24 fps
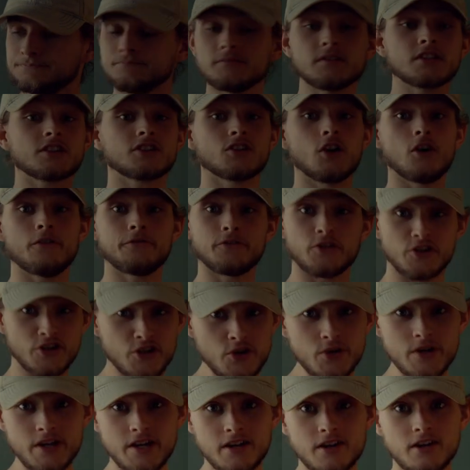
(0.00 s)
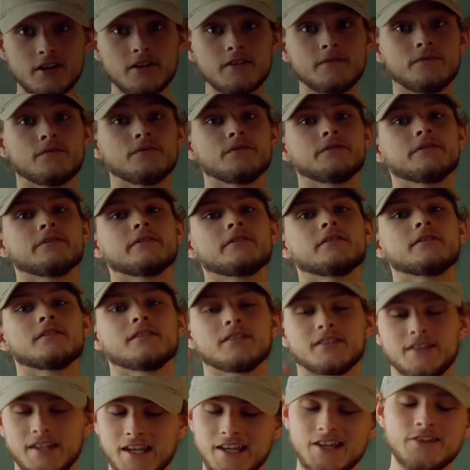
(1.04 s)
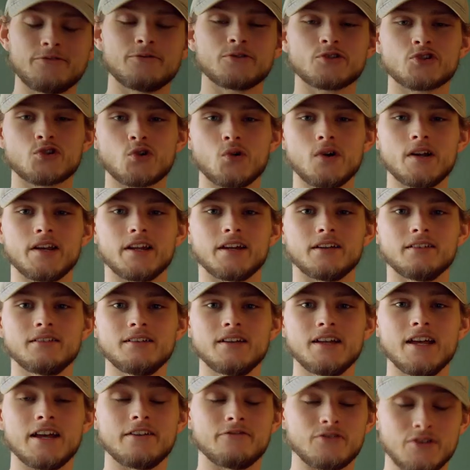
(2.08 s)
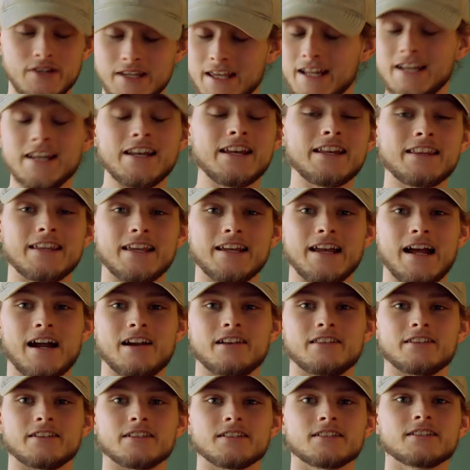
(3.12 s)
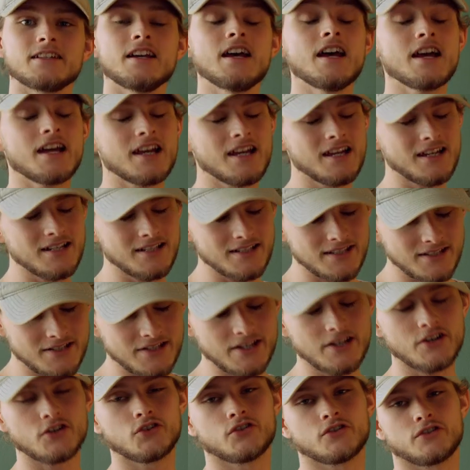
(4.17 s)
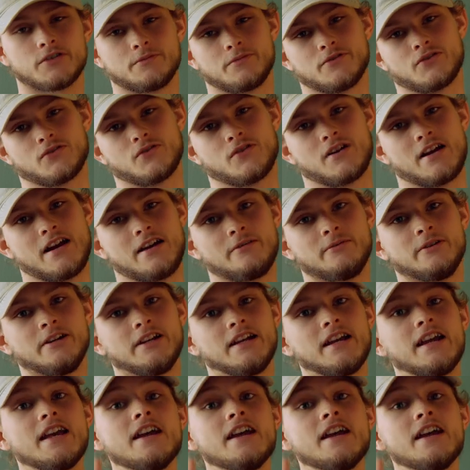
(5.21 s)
So if you're new here, thank you for joining. If you get anything out of this, consider subscribing.